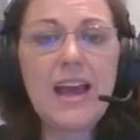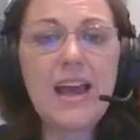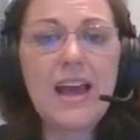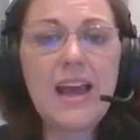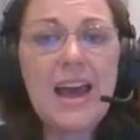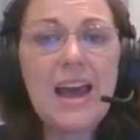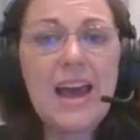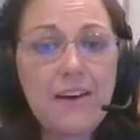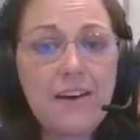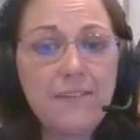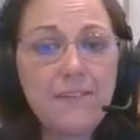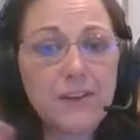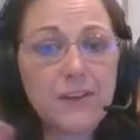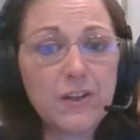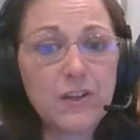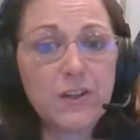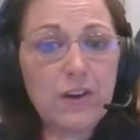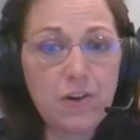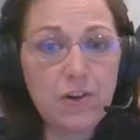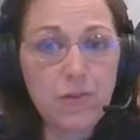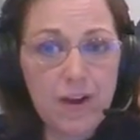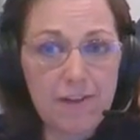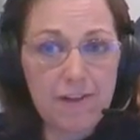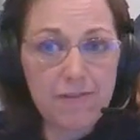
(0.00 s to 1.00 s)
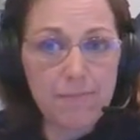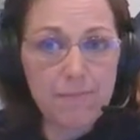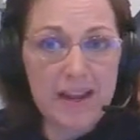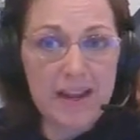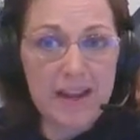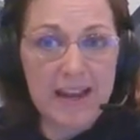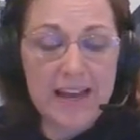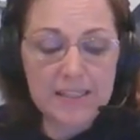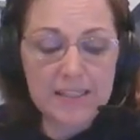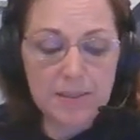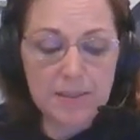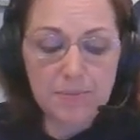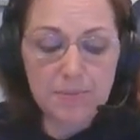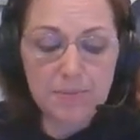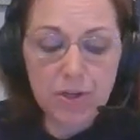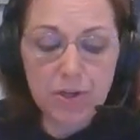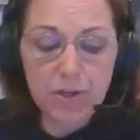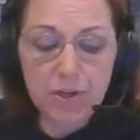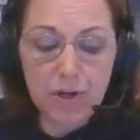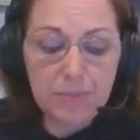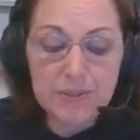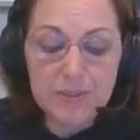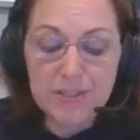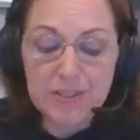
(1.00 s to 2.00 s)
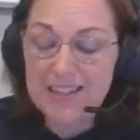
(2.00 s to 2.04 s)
After I graph my asymptotes,